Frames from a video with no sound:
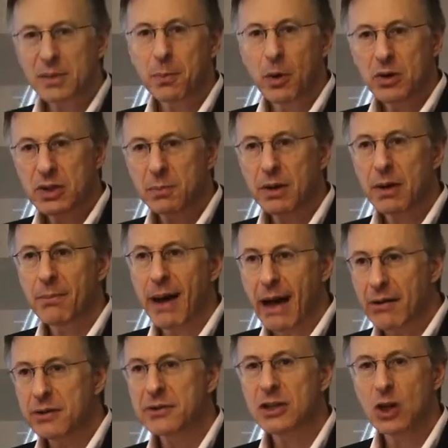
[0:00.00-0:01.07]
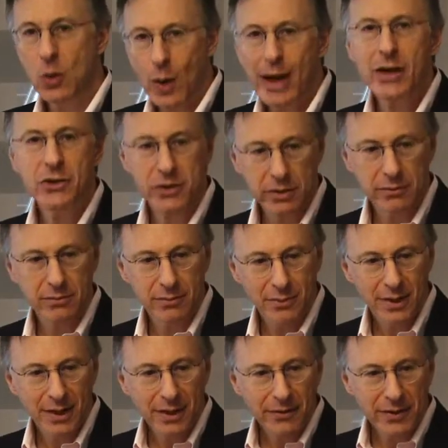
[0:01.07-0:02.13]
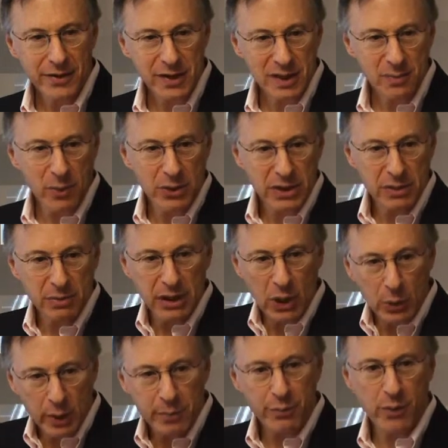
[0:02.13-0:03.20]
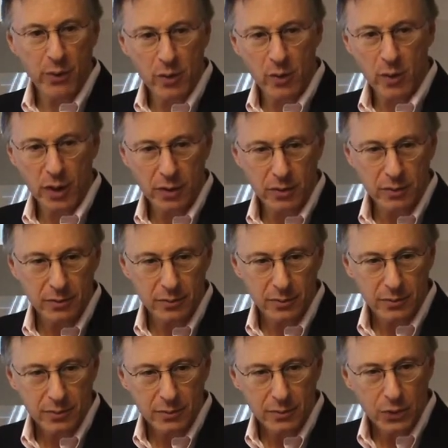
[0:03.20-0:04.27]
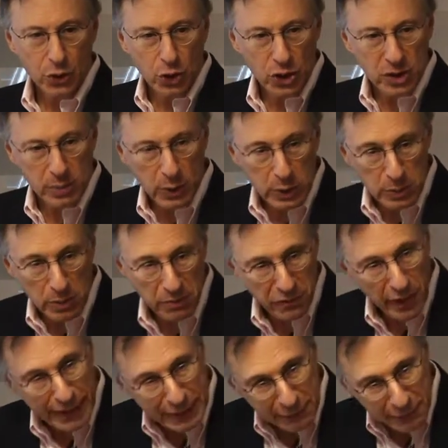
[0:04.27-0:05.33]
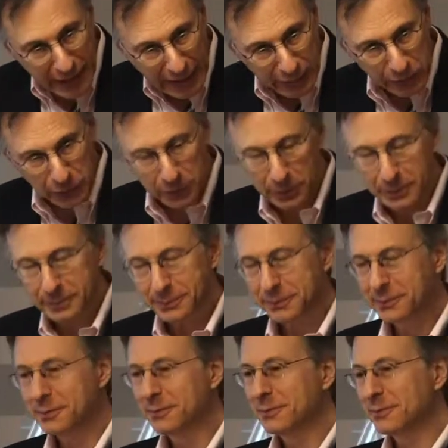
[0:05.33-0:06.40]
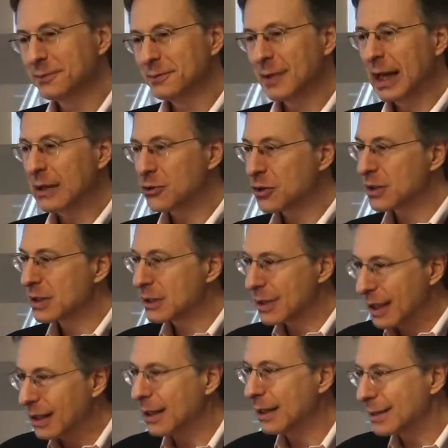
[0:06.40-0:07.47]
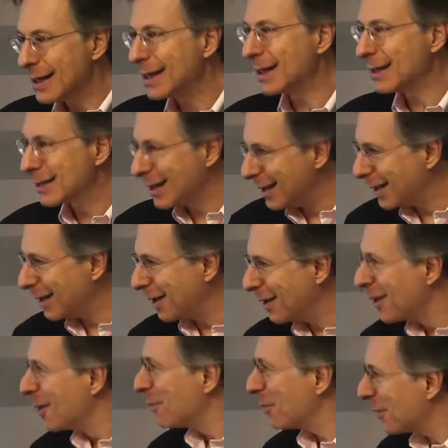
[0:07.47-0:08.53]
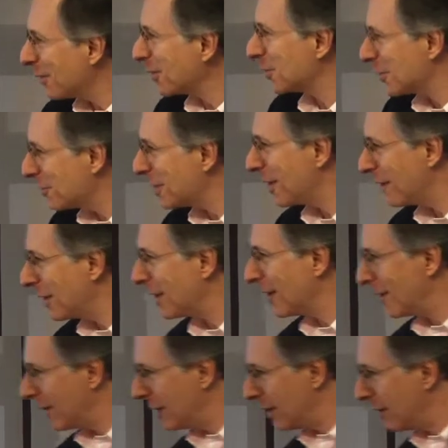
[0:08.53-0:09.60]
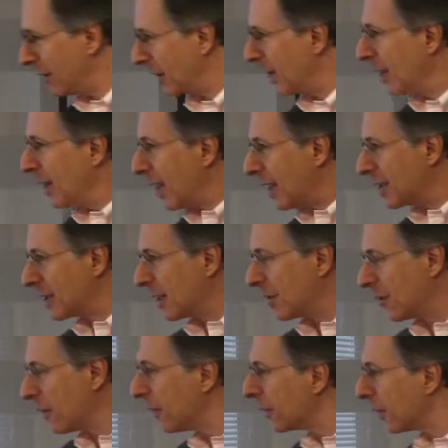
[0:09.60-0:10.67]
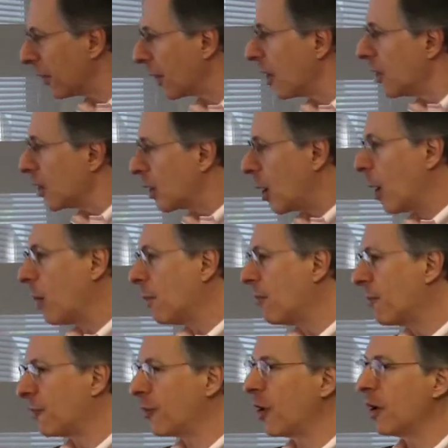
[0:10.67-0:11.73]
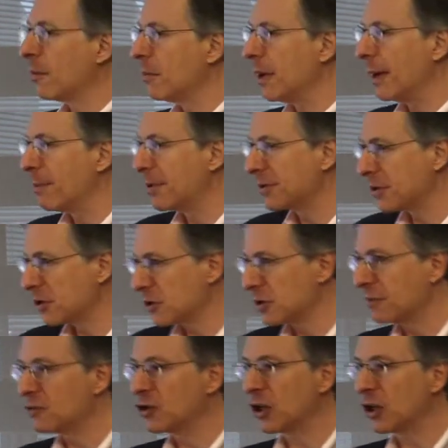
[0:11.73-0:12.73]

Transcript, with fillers: supposed to be a balanced equation. This is supposed to be quid pro quo. You're supposed to be providing value, not just taking, taking, taking, but also giving, giving, giving. I said earlier, come from a position of